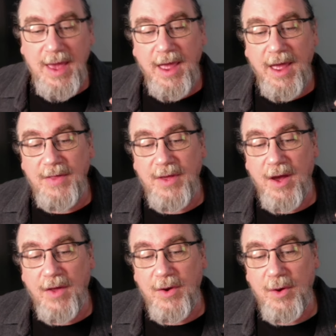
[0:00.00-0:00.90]
and the
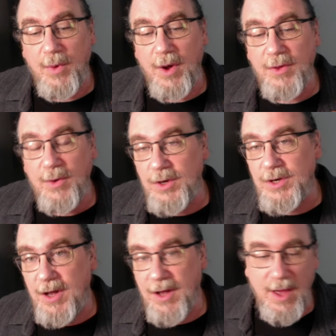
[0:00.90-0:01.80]
other with
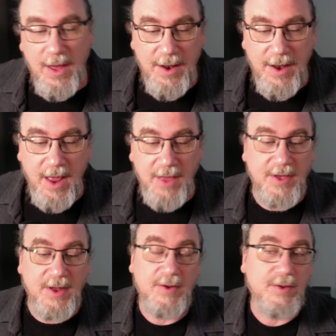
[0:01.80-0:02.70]
Usha
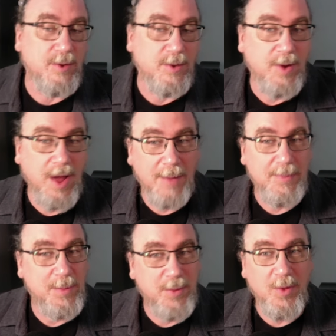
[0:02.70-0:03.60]
Nathan, two uh,
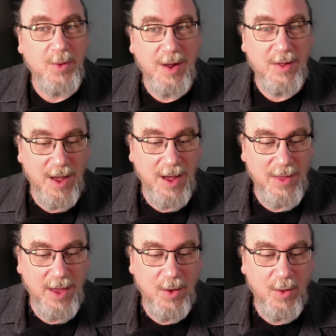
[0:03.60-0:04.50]
people who I, I,
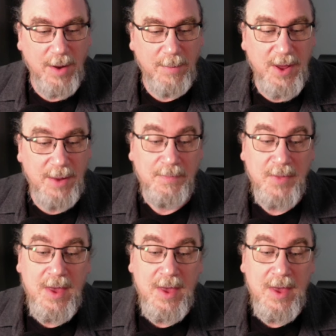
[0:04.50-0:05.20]
like quite a bit.